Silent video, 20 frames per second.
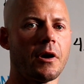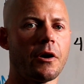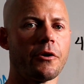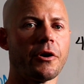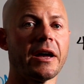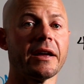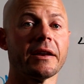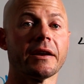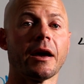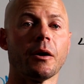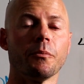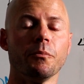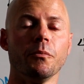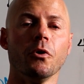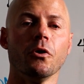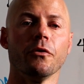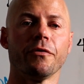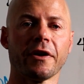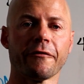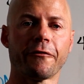All right, now
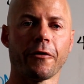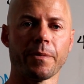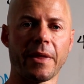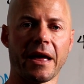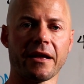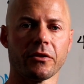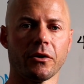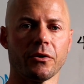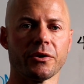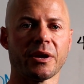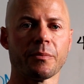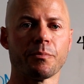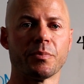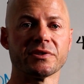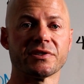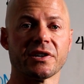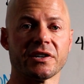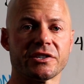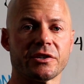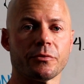moving from that loading
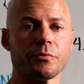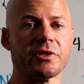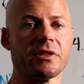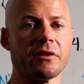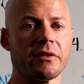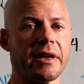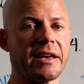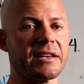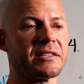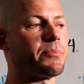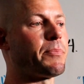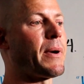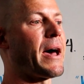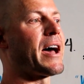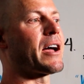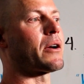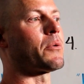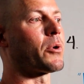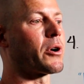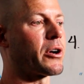position with the legs
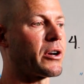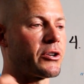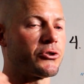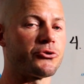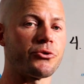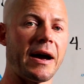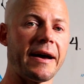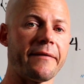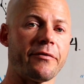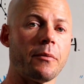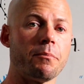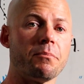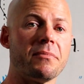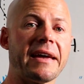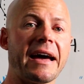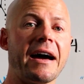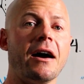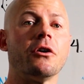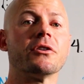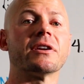back, we're gonna drive them
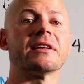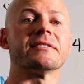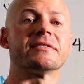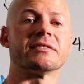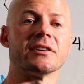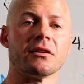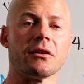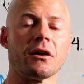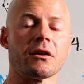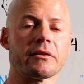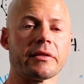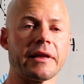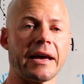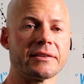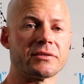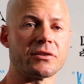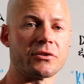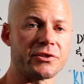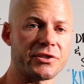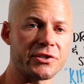down until our
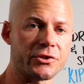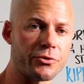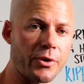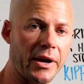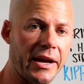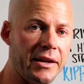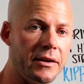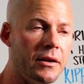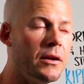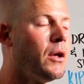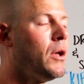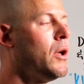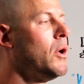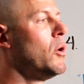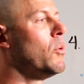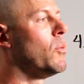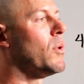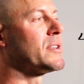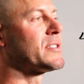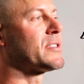legs are straight.
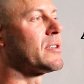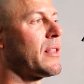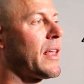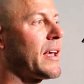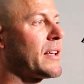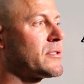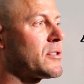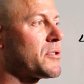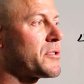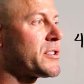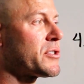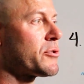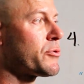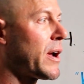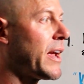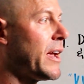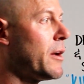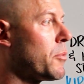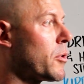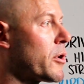Once the legs are
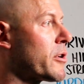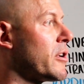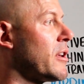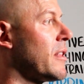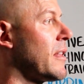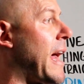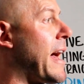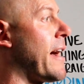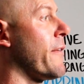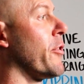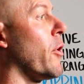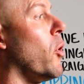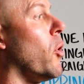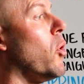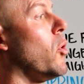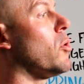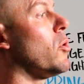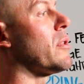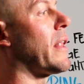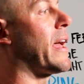straight, we're gonna have the
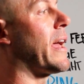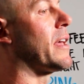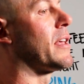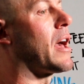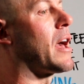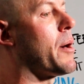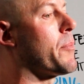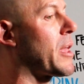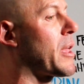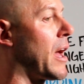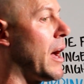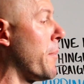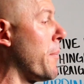whole leg coming